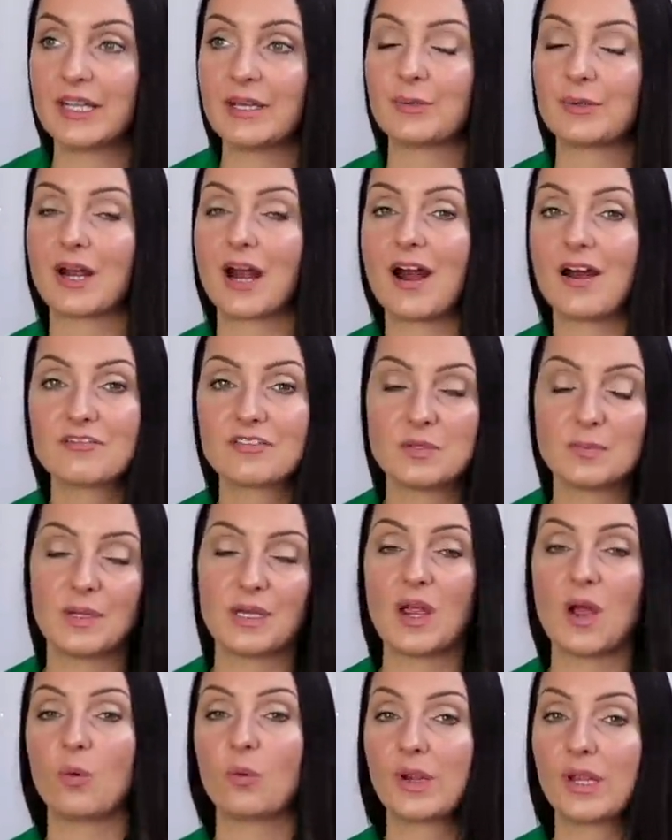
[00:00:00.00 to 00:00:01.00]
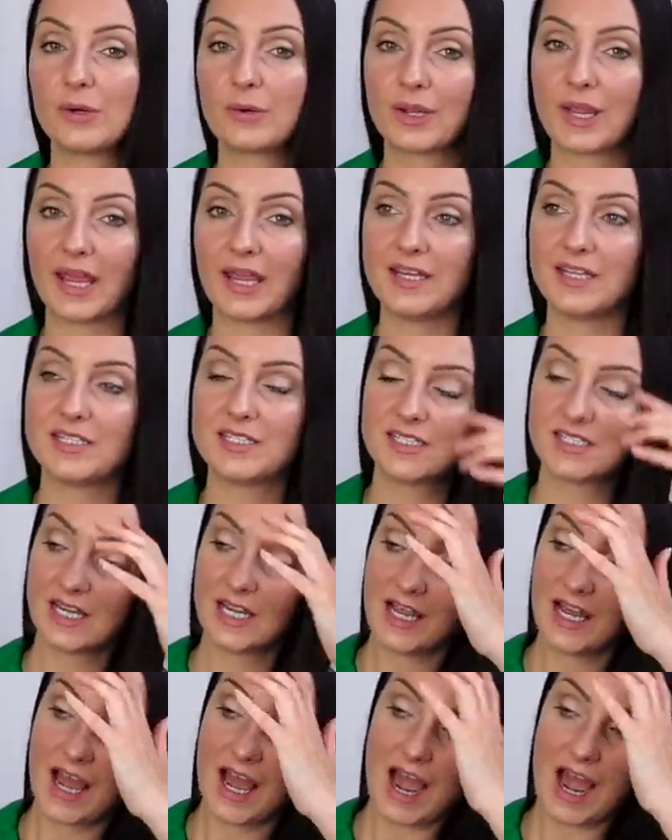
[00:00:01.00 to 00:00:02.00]
It would have to be a wheelcase,
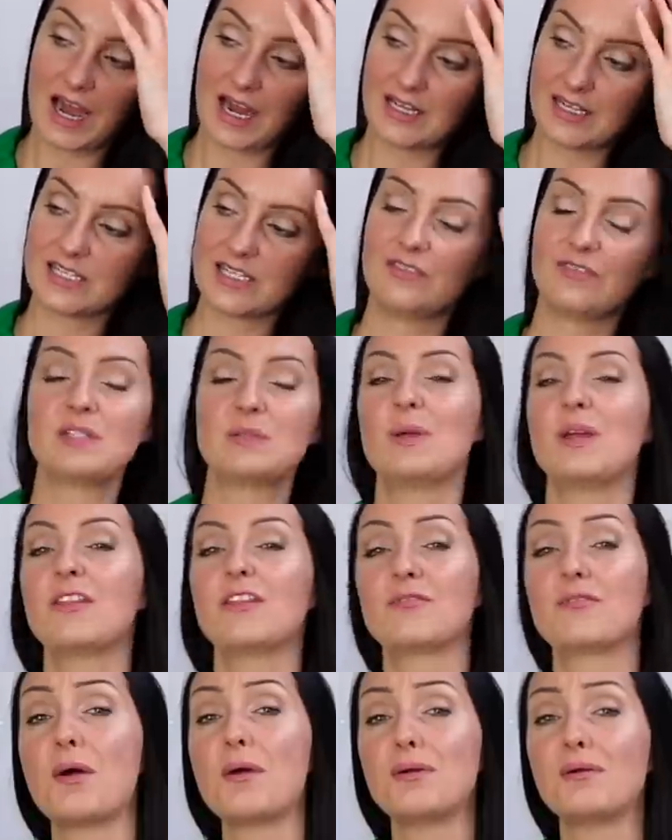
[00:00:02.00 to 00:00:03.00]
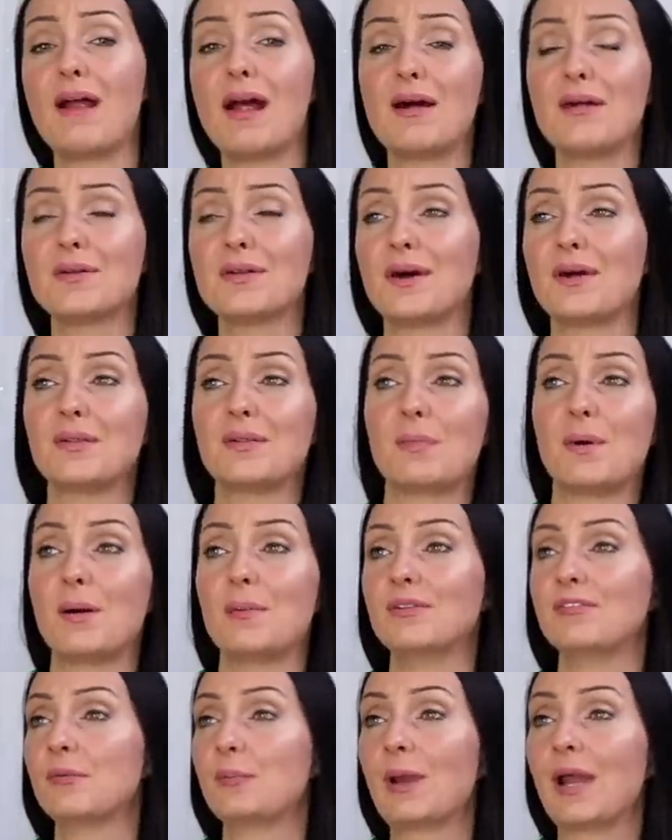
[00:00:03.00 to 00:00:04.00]
and if it's being thrown around on the
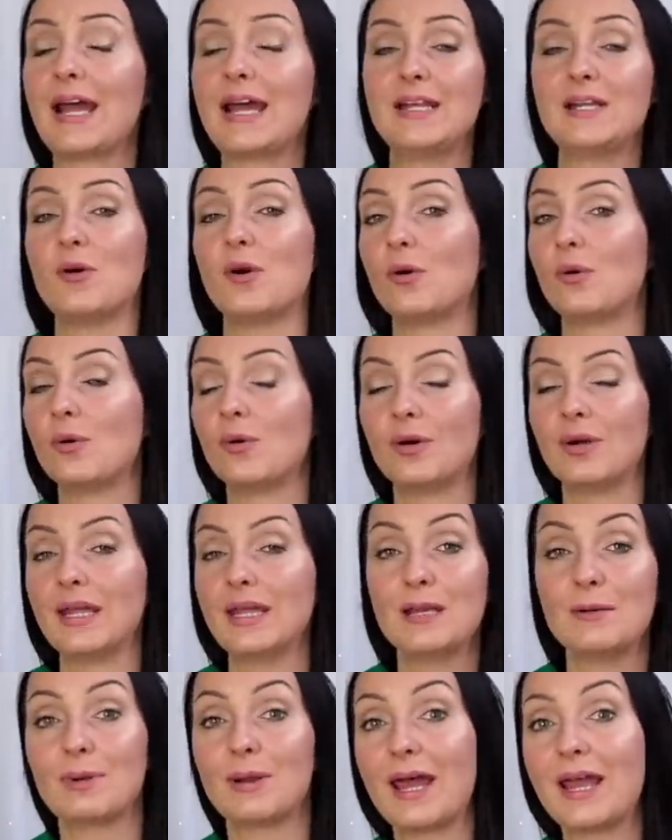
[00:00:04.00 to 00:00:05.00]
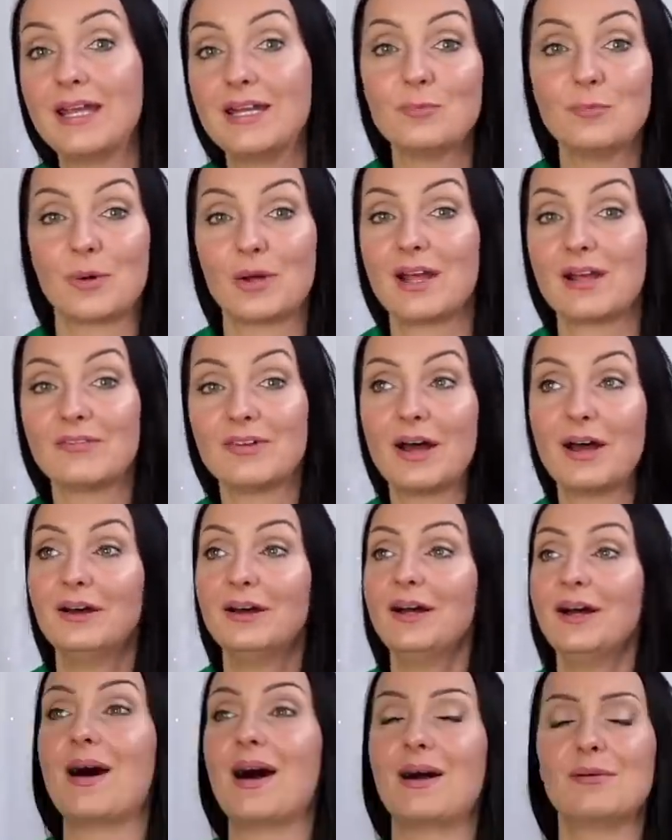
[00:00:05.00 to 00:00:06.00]
bottom of a plane or in a plane, whatever,
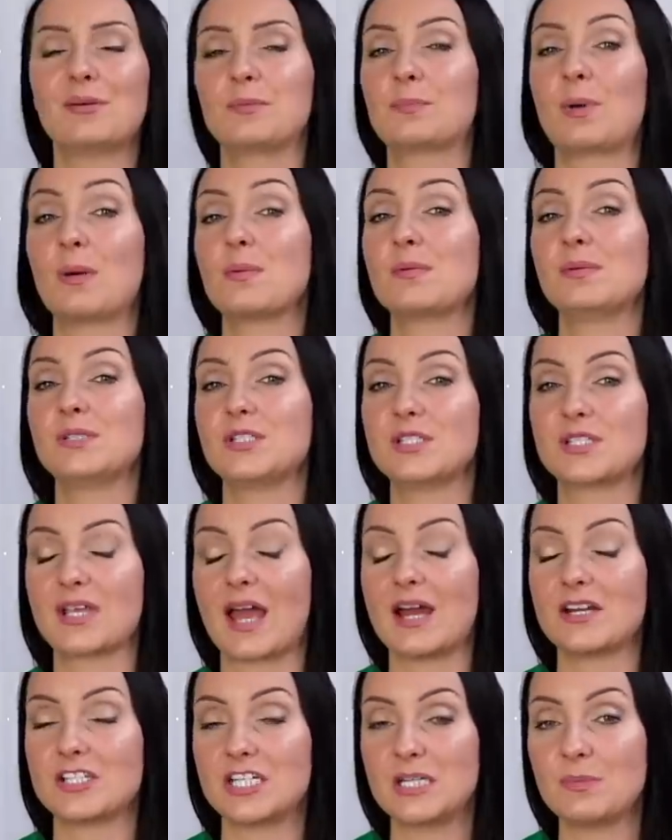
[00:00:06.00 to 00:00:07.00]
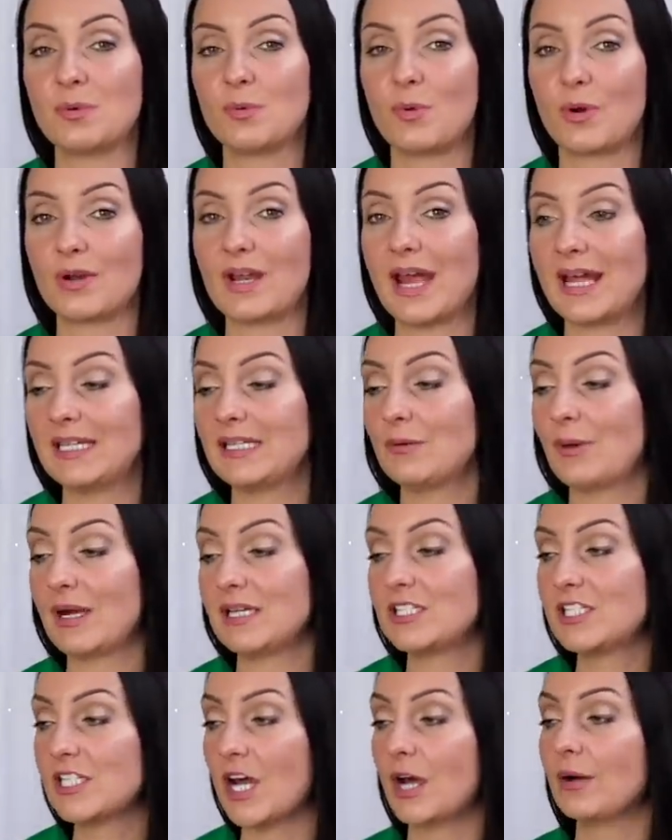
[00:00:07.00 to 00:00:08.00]
I would probably just get a cheaper one
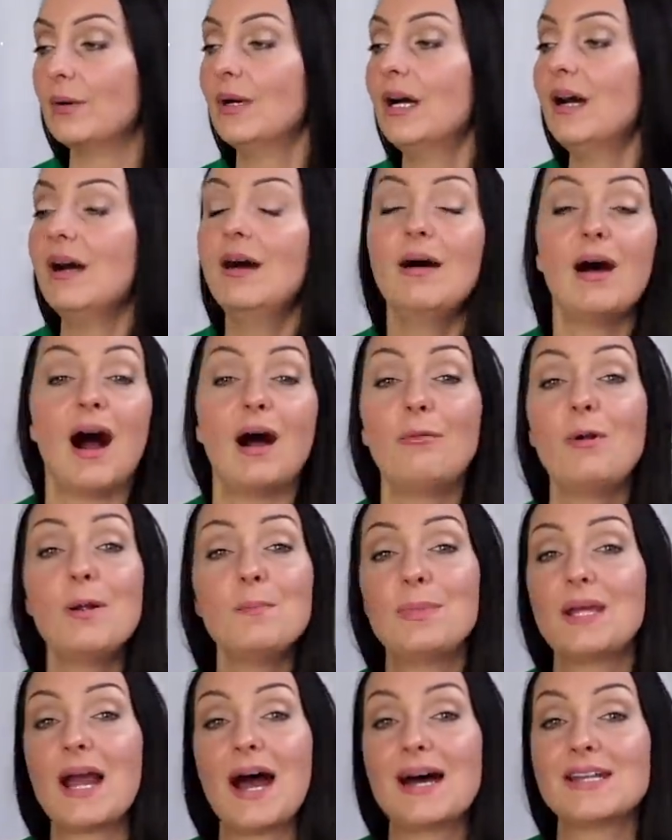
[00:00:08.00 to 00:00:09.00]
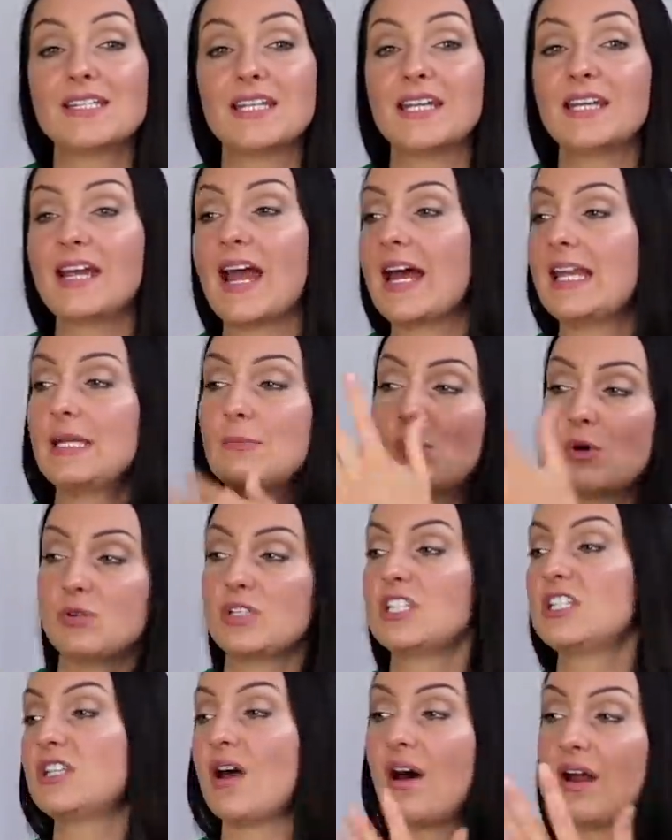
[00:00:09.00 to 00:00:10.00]
anyway. So I won't be adding any more
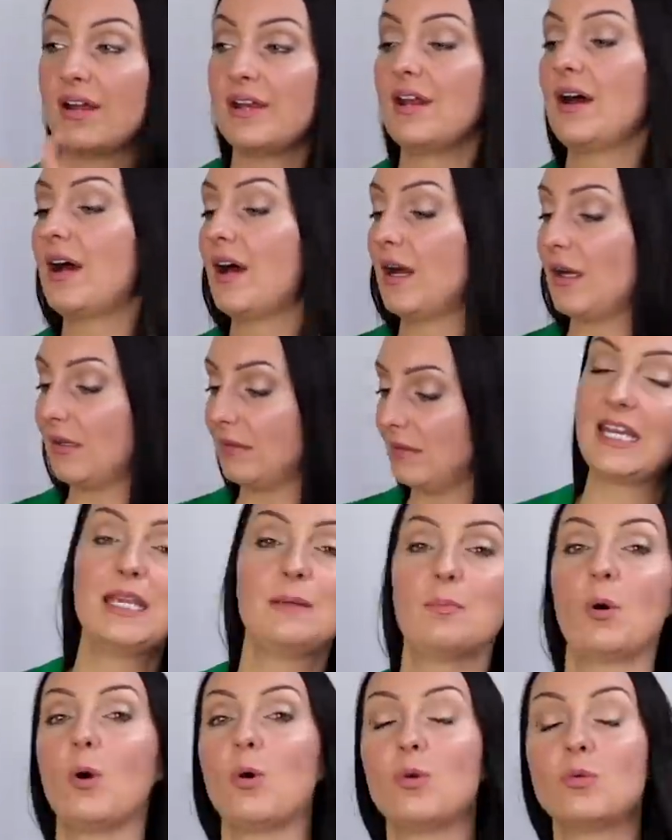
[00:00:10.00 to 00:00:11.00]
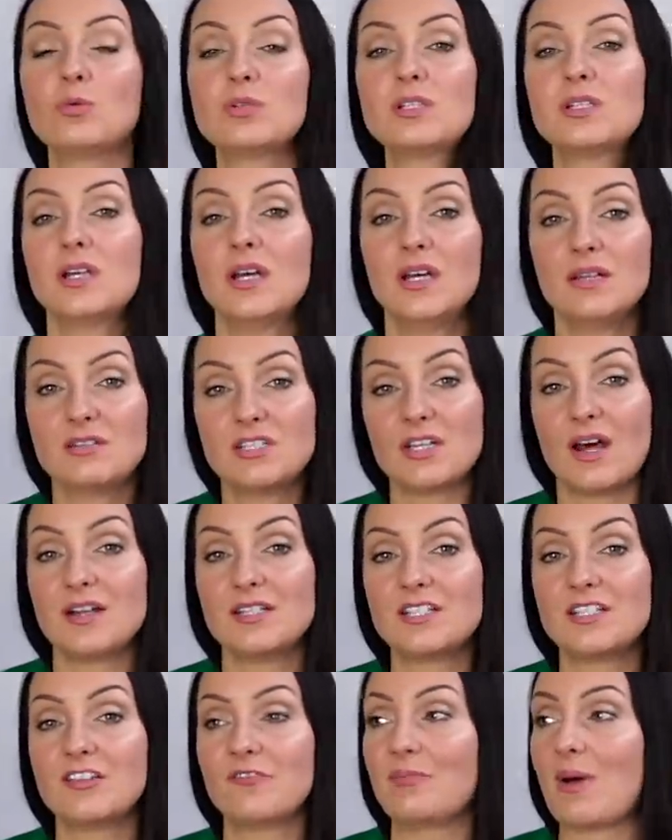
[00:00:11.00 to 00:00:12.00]
designer keepalls,
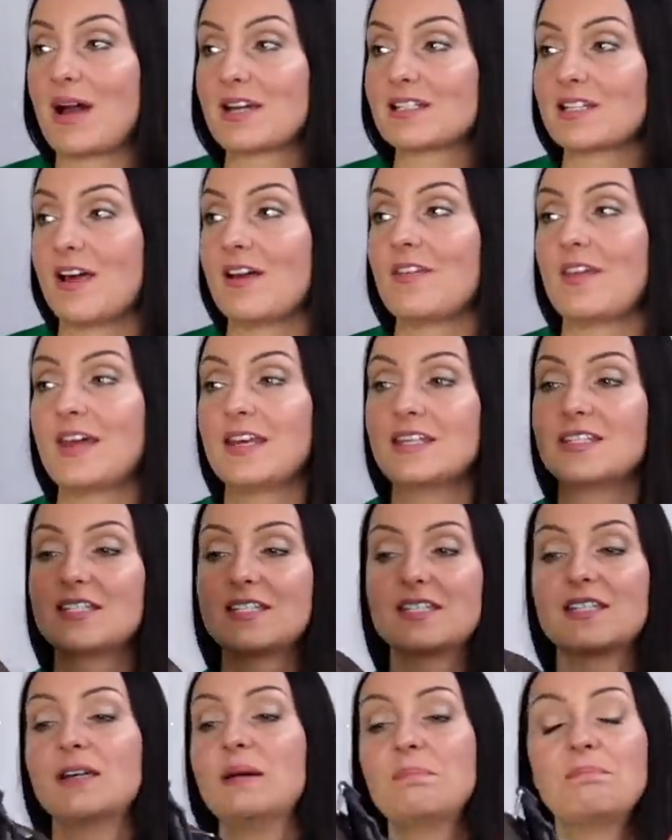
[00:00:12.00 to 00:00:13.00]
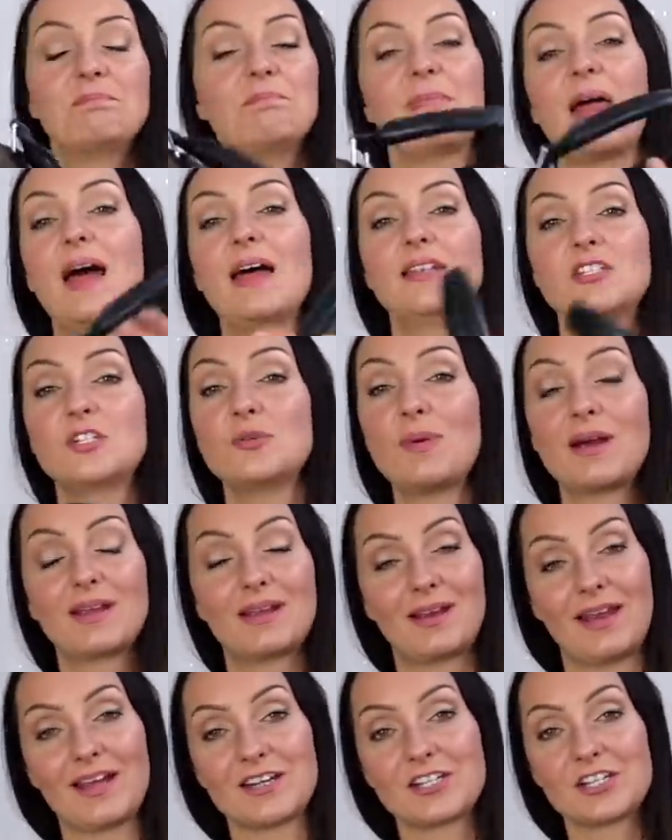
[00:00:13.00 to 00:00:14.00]
sizes of bags like this to my
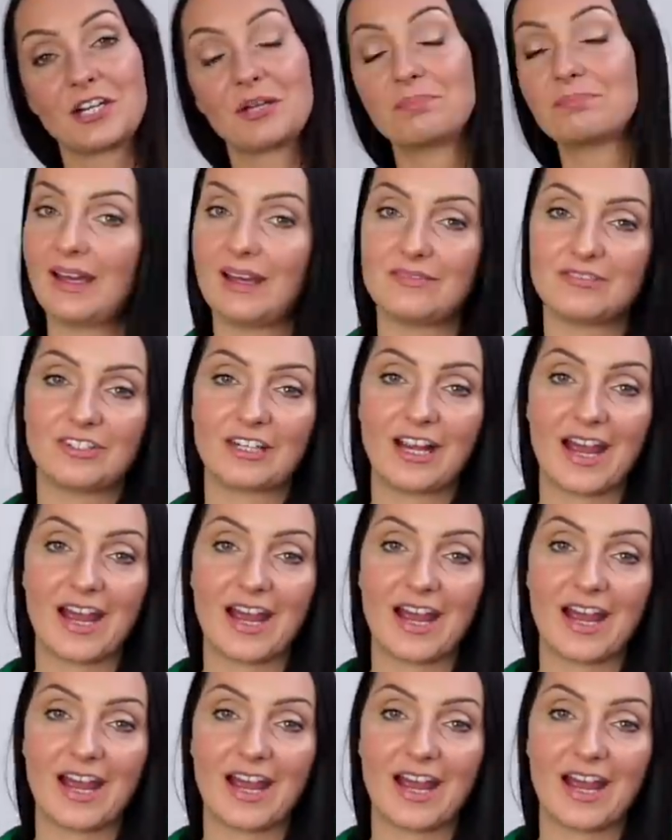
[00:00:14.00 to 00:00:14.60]
collection ever